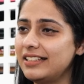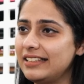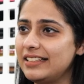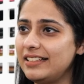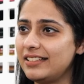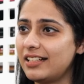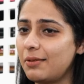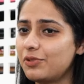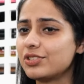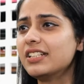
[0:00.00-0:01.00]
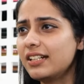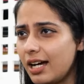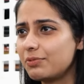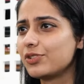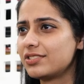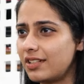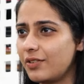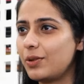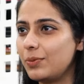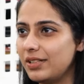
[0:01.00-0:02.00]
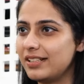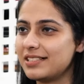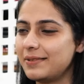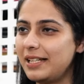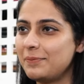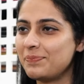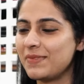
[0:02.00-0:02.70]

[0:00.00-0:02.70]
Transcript: in the Indian Armed Forces and armed forces around the world as well.